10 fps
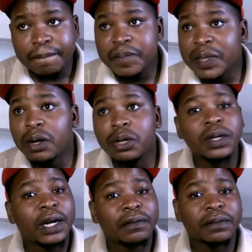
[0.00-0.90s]
The whole
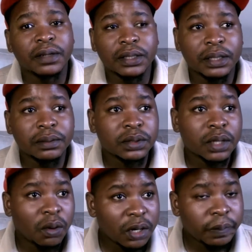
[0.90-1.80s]
Africa. The
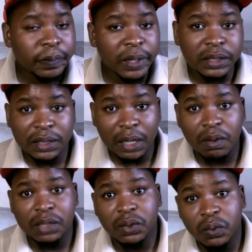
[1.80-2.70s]
only person that
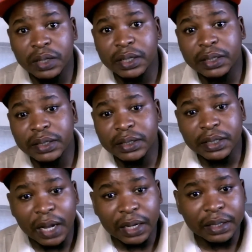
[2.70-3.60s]
was ruling his
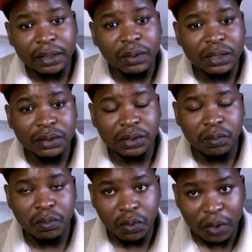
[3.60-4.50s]
country was
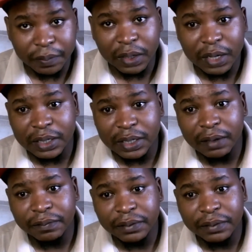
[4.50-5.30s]
Muammar Gaddafi.